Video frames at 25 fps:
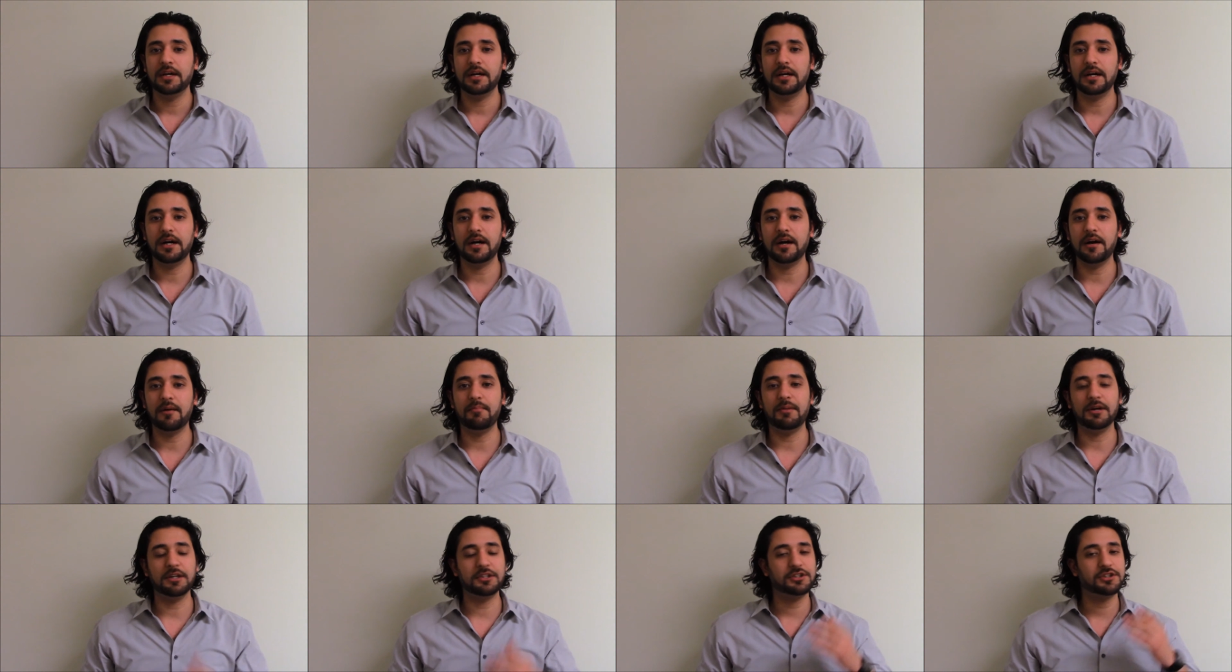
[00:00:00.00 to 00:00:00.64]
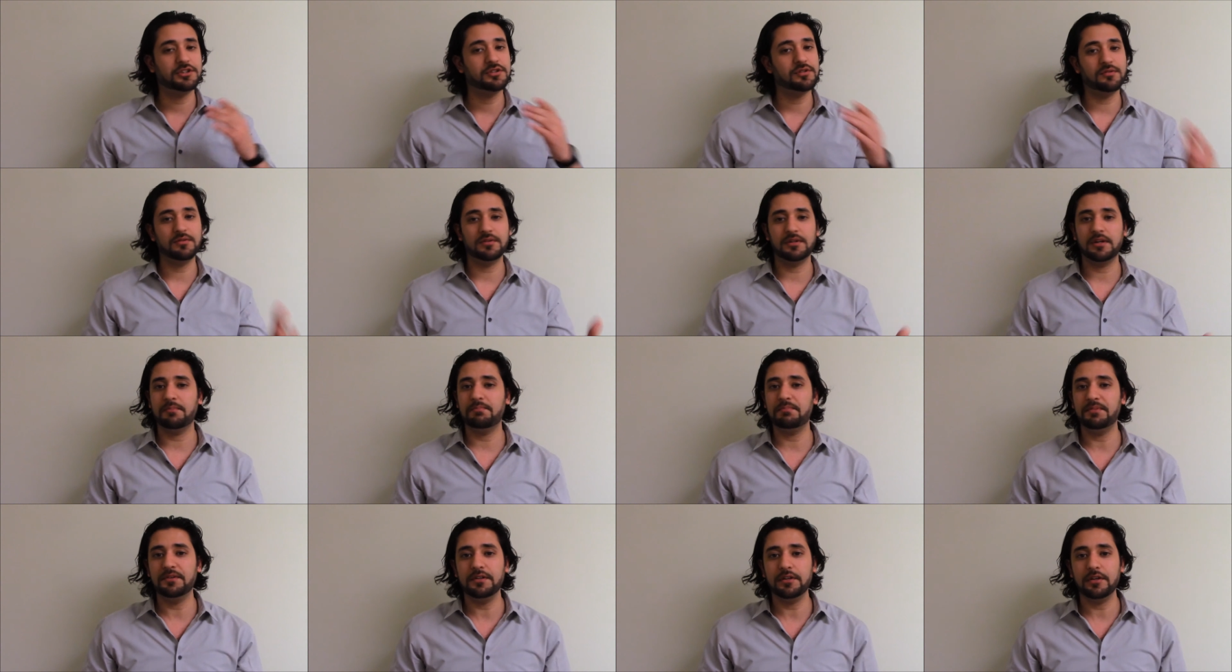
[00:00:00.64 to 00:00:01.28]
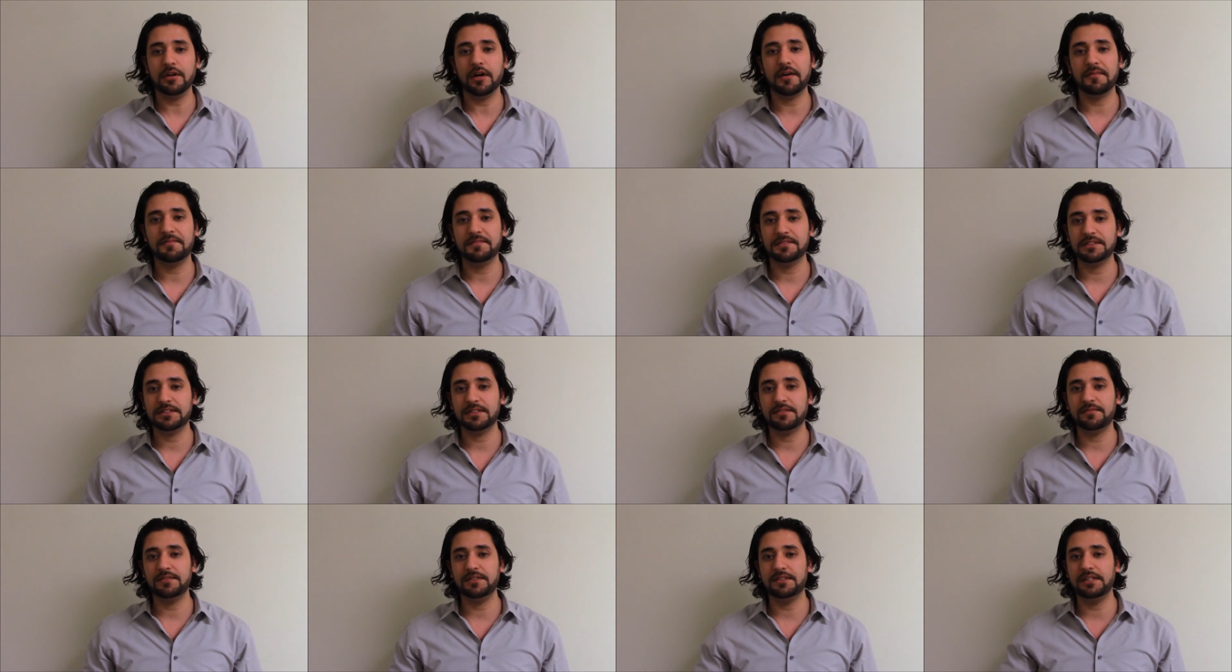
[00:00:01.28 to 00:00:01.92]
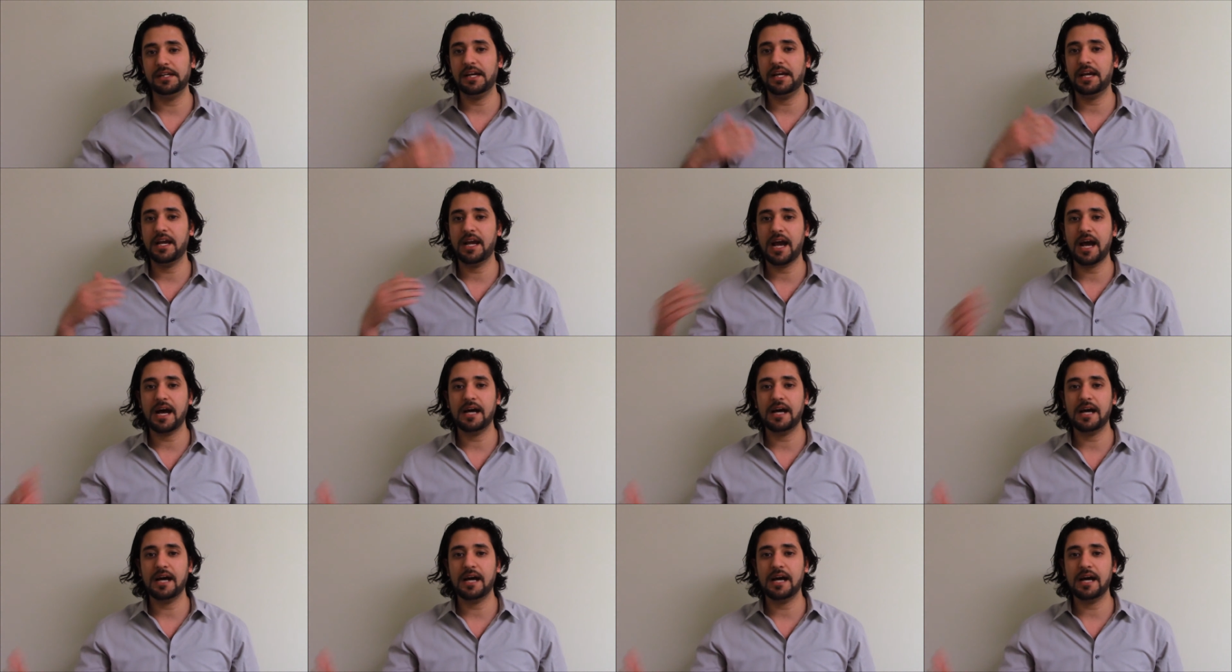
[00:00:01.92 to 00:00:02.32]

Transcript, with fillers: uh, by showing up in the office every day,